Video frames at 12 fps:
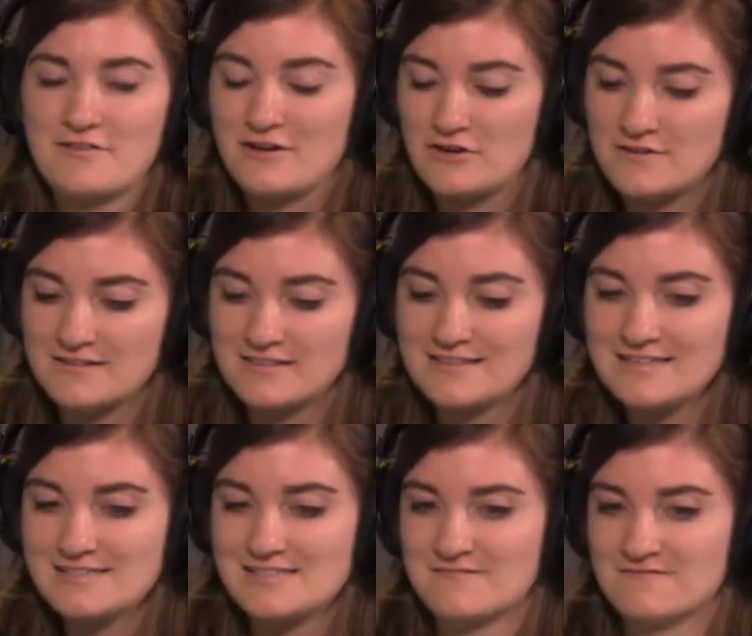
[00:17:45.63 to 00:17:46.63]
They could have at
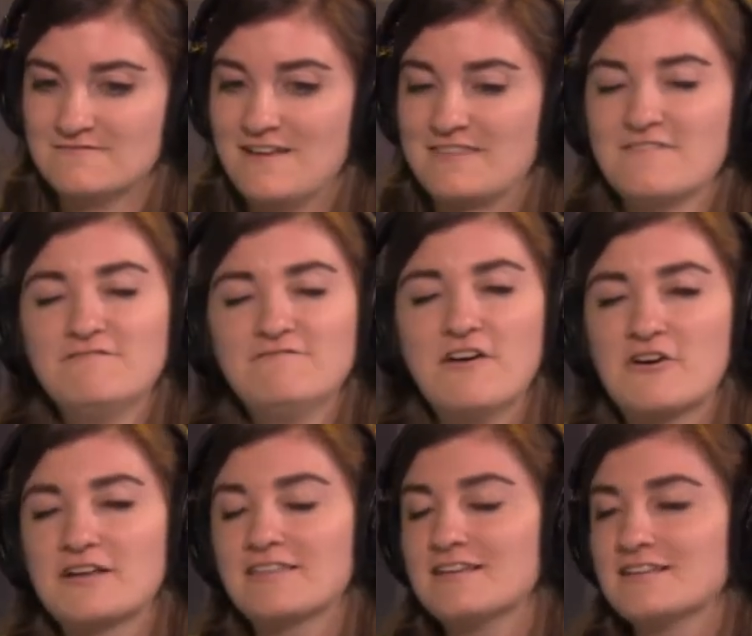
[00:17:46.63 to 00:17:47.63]
least uh, at the
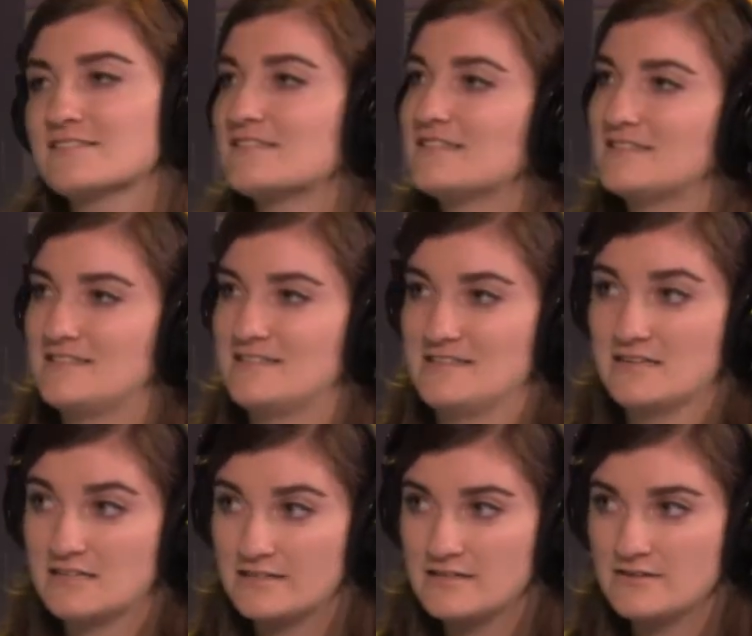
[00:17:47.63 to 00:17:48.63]
very least
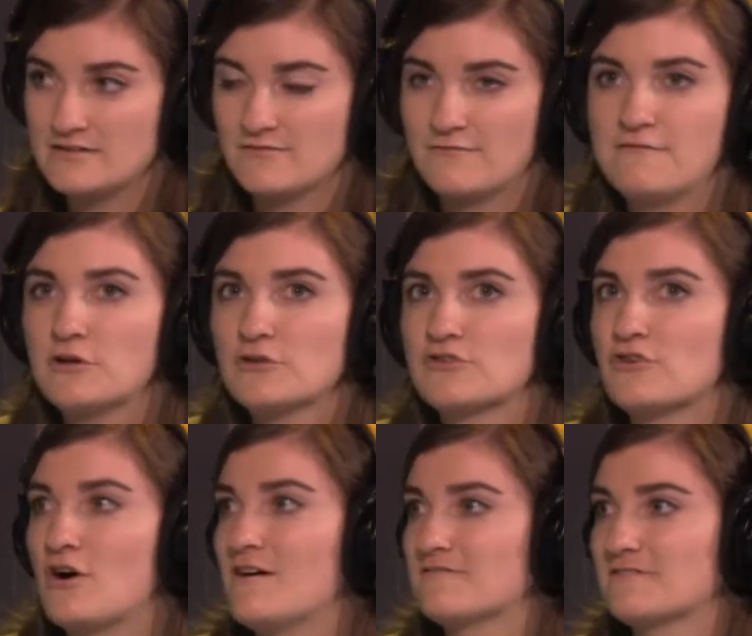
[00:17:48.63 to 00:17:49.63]
filtered
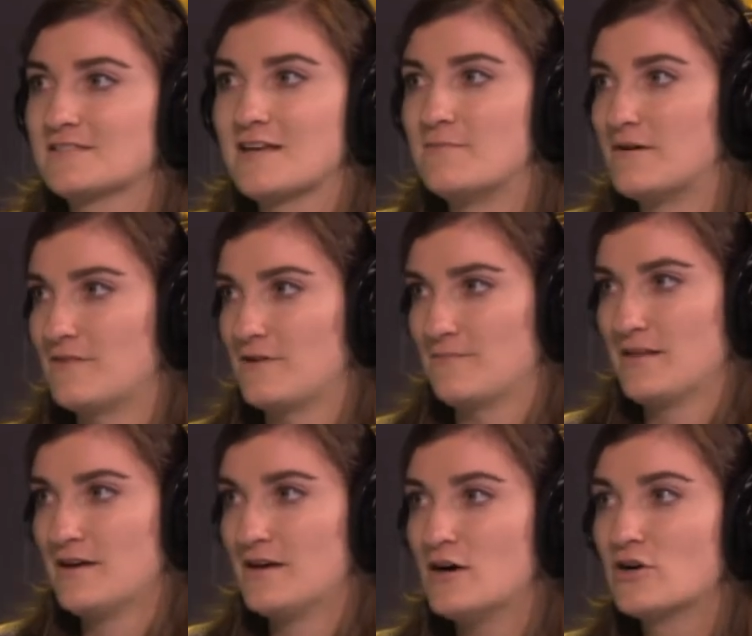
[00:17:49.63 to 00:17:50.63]
off some of them.
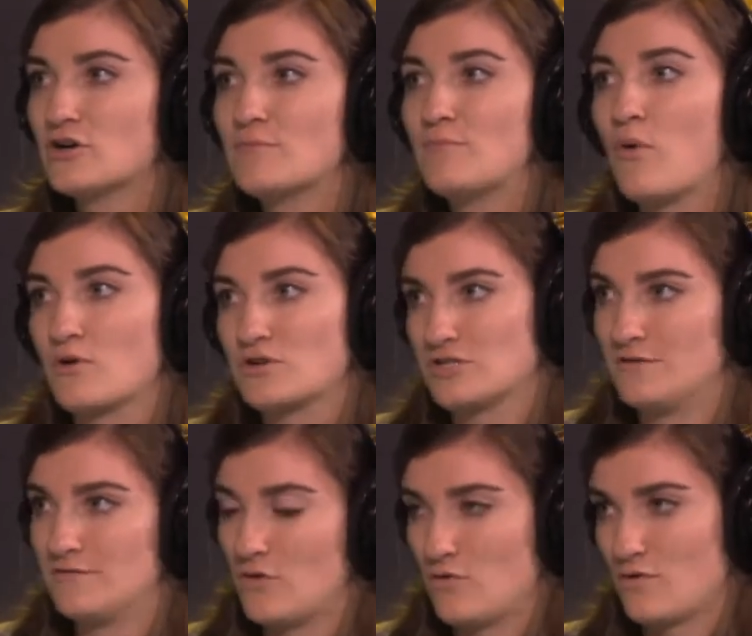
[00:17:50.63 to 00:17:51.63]
Yes. A good portion of
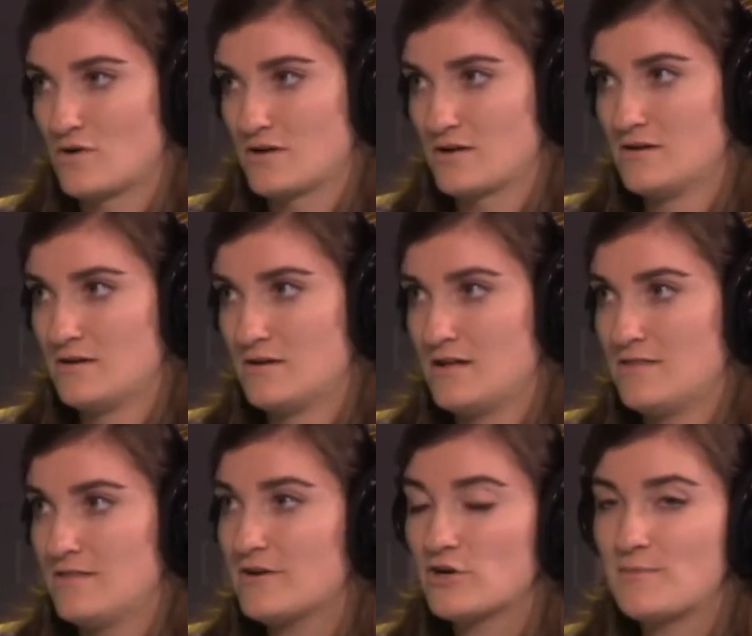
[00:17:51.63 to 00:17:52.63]
the horde. Mm-hmm.
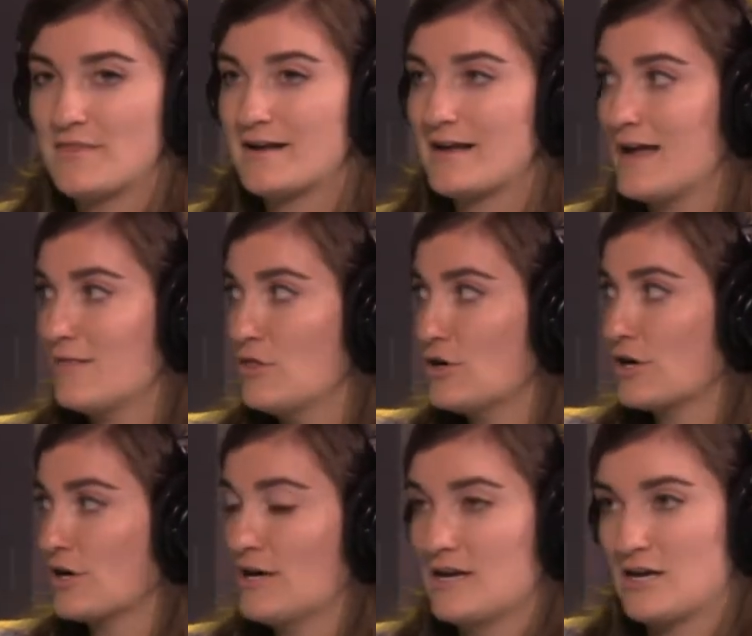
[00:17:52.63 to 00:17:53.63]
They could have been like, hey, look,
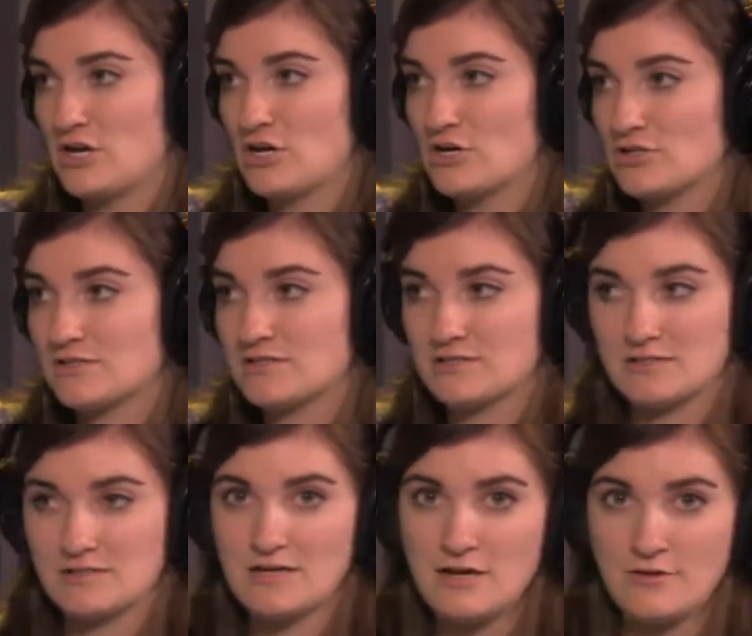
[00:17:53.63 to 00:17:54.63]
here's
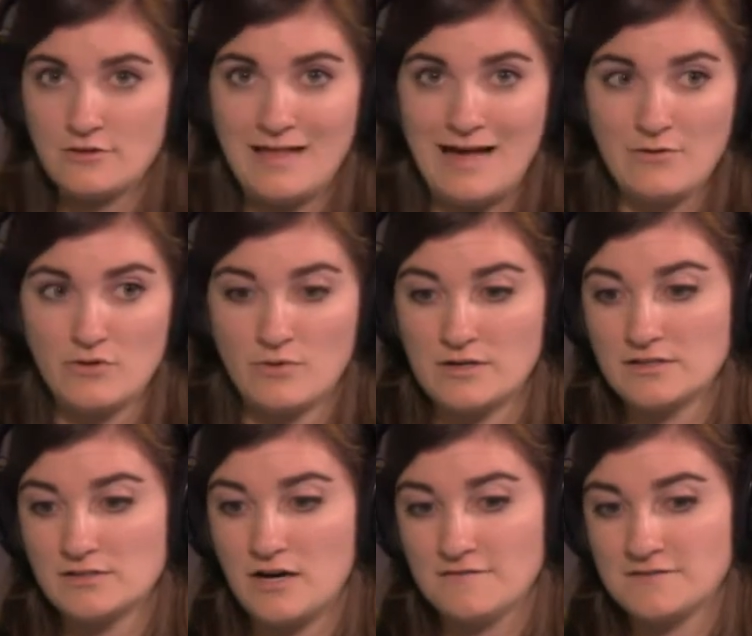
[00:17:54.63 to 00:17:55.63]
another loud noise
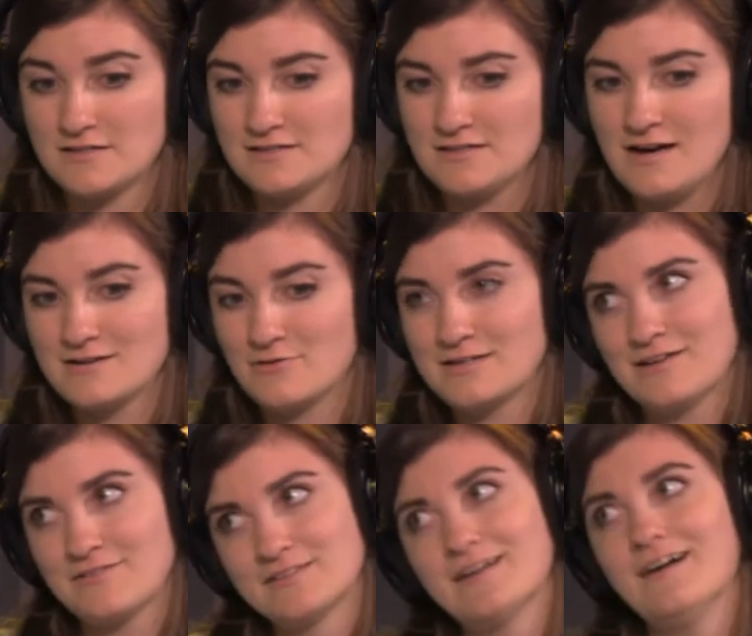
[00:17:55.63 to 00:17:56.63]
off to the side going down
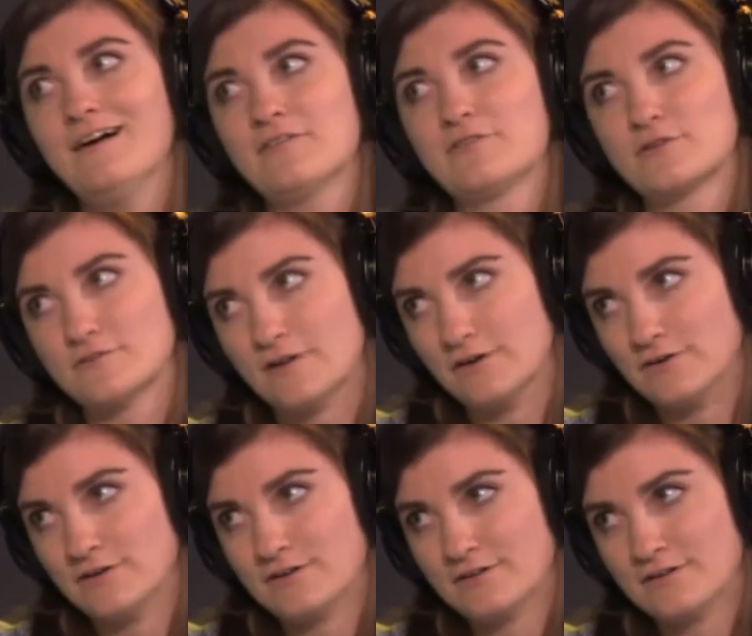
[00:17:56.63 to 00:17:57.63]
this other
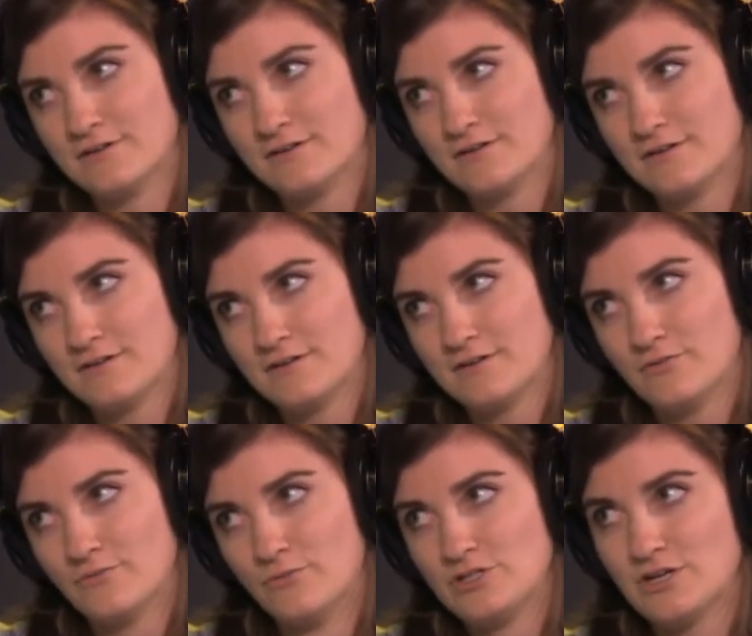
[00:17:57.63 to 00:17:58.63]
road. hmm
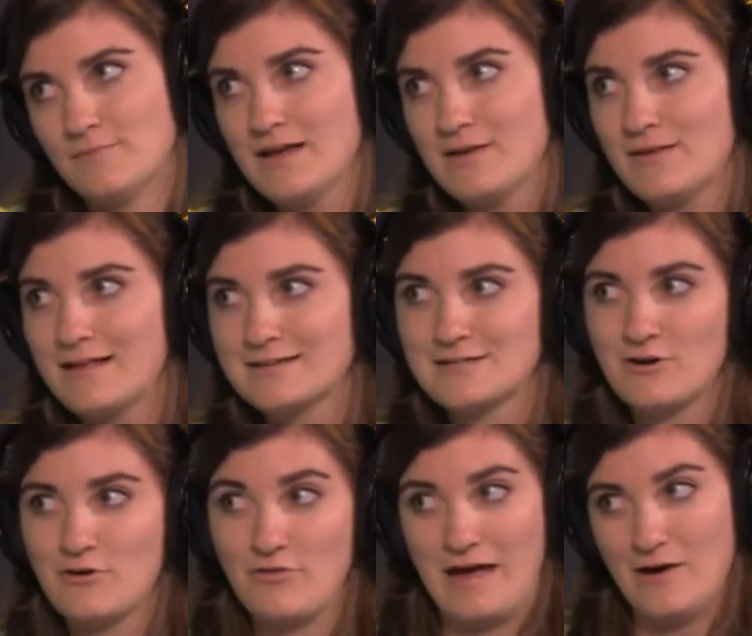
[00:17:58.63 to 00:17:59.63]
would you maybe like to
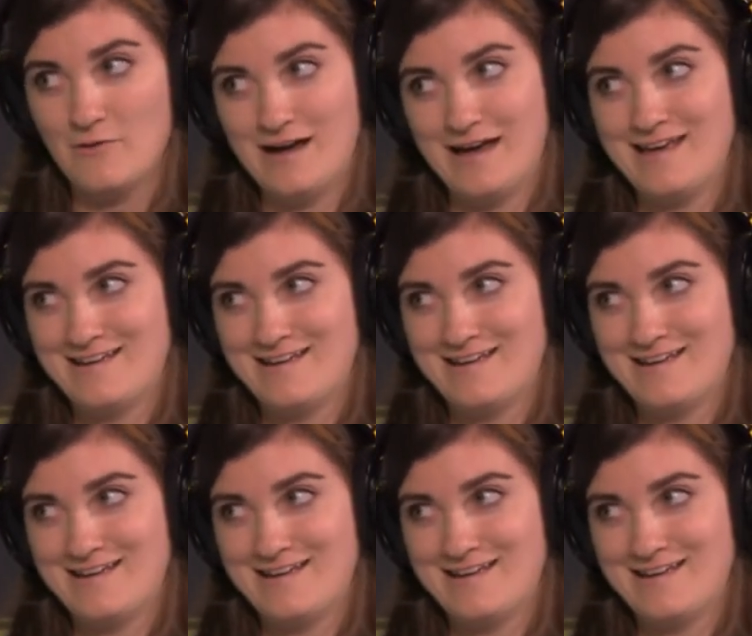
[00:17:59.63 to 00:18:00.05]
go that way?